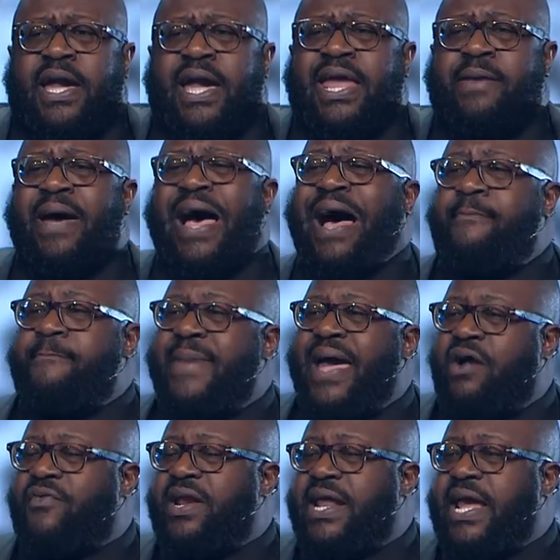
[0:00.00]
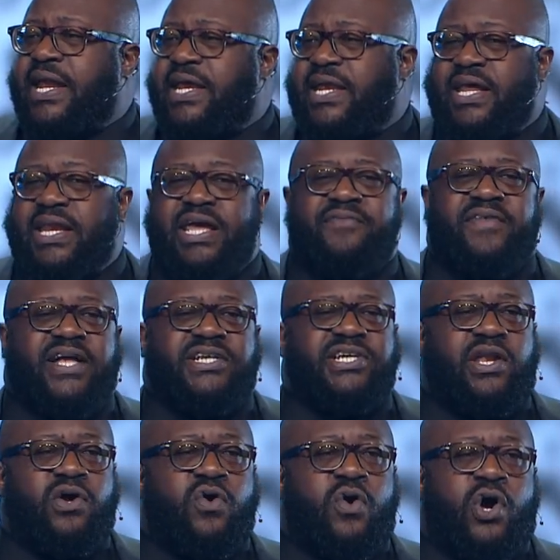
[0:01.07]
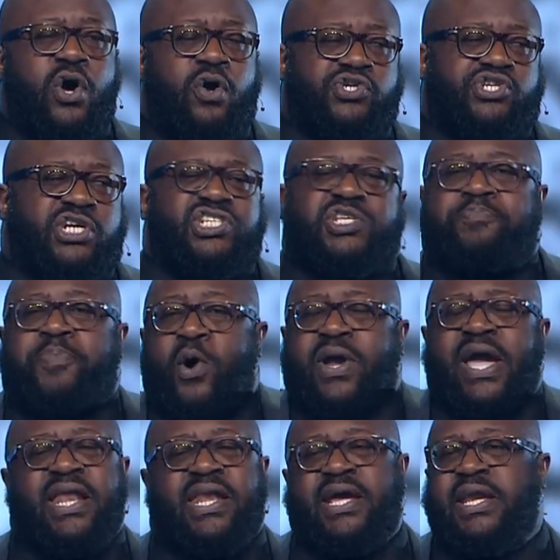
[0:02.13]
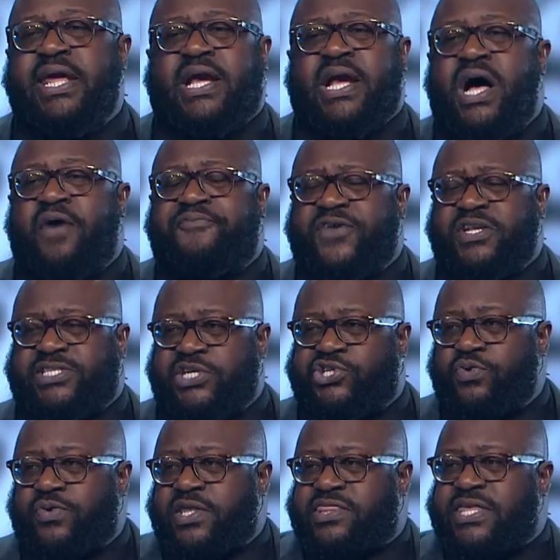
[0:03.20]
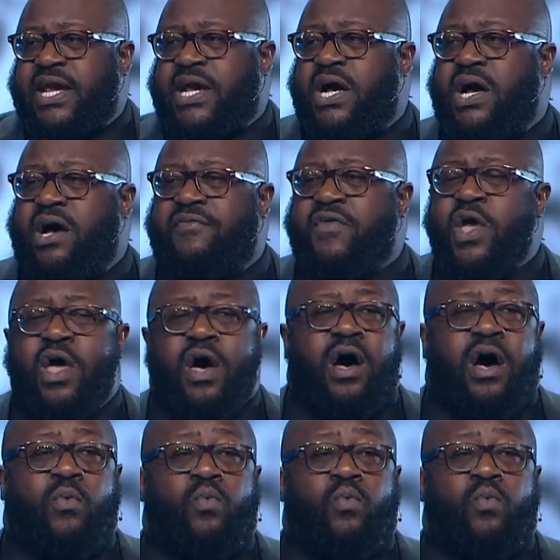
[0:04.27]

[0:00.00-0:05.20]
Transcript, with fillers: And I marinated in evangelical culture, spoke at any conference that you could think of uh,